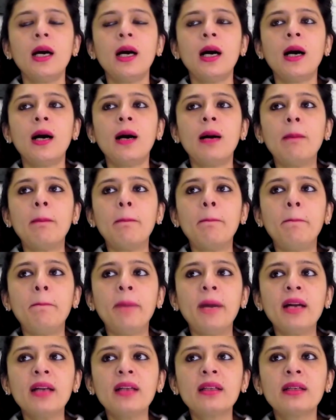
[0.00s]

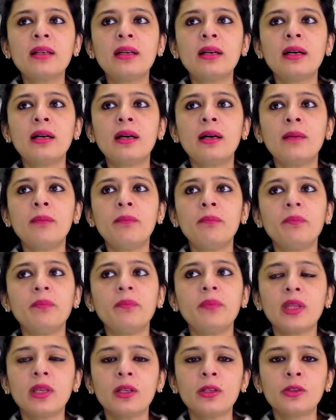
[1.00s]
But
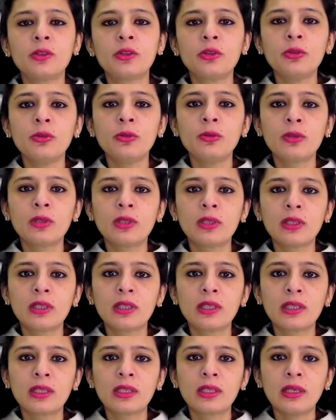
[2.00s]

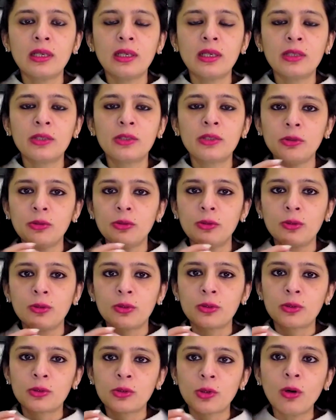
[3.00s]
to
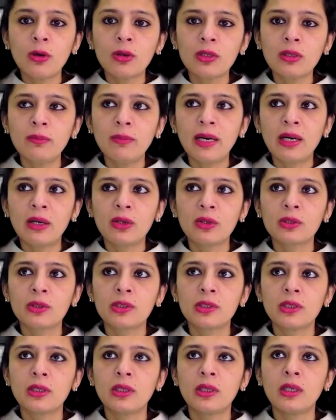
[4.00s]
talk
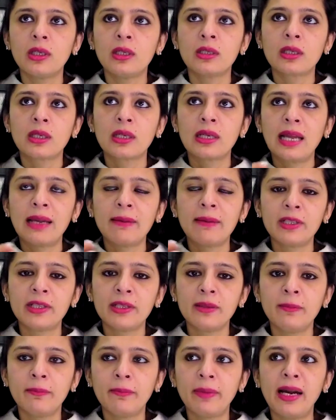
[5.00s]
about climate
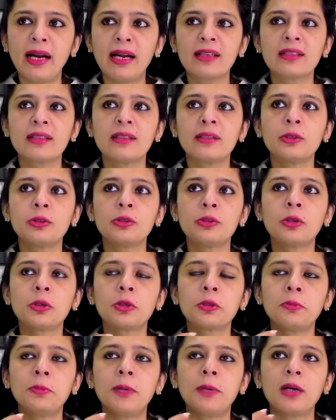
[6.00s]
impact, to
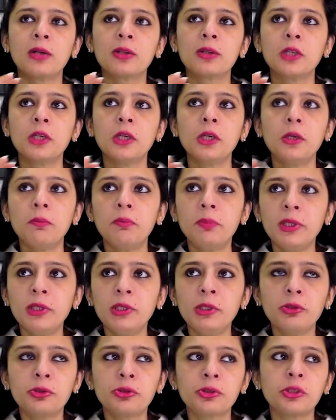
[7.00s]
talk about
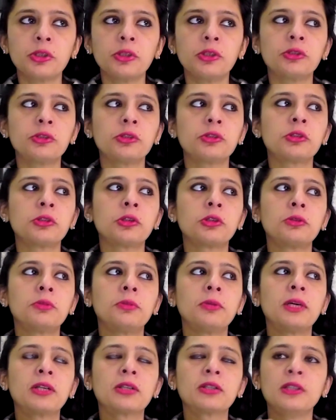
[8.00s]
pollution, to talk
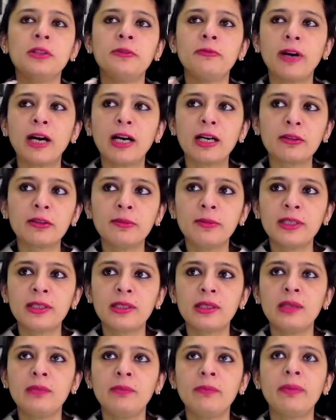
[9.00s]
about the
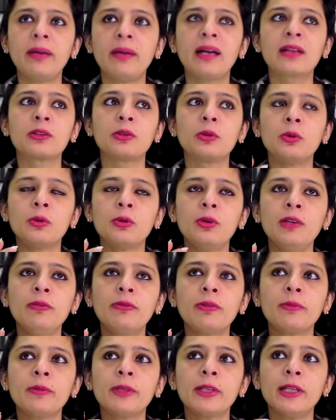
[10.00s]
environmental impact only
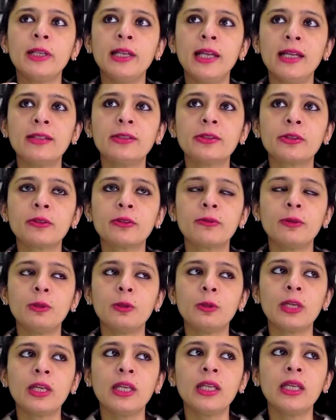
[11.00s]
from the lens of
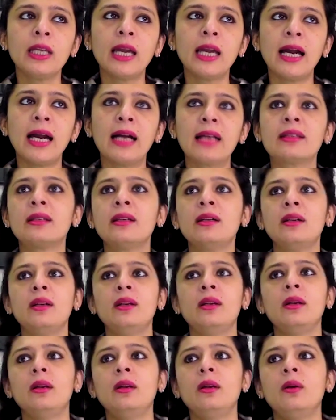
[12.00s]
looking at
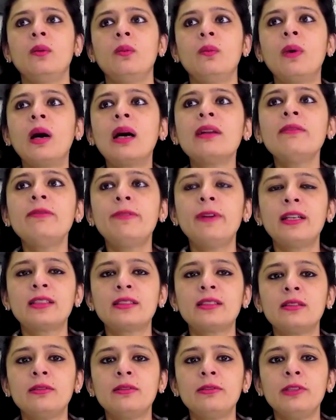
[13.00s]
one
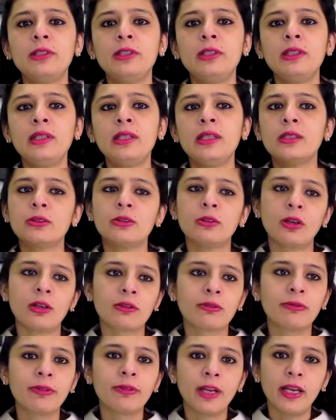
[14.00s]
festival is
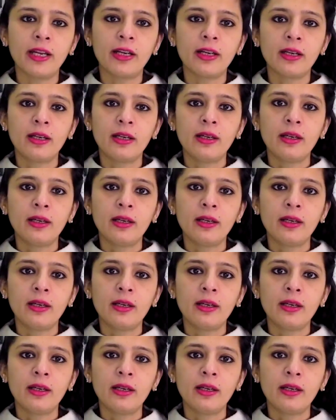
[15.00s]
not fair.